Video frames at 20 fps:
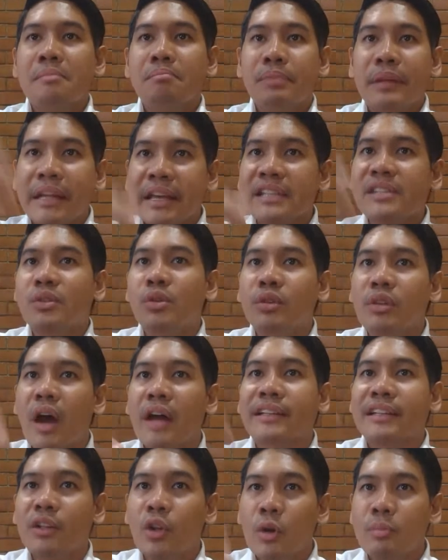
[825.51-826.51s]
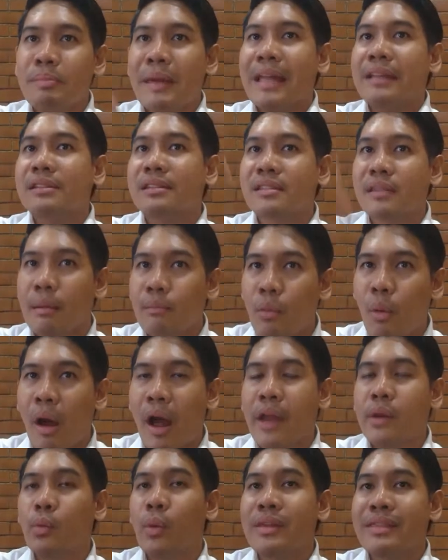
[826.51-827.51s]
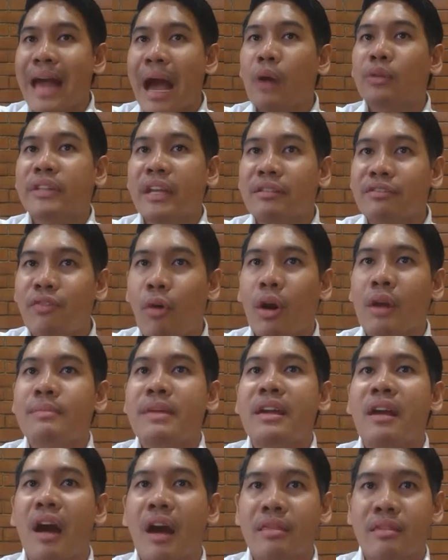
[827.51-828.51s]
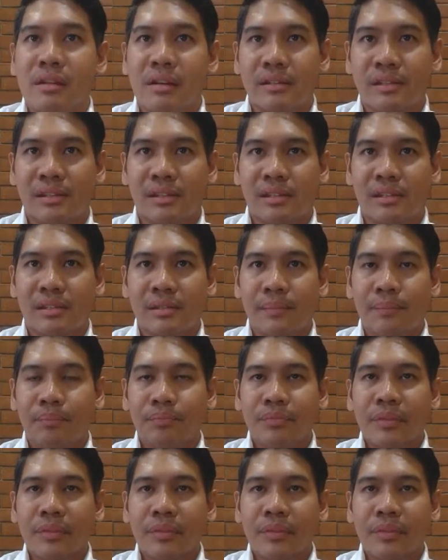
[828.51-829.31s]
Please do not loop in someone without informing others.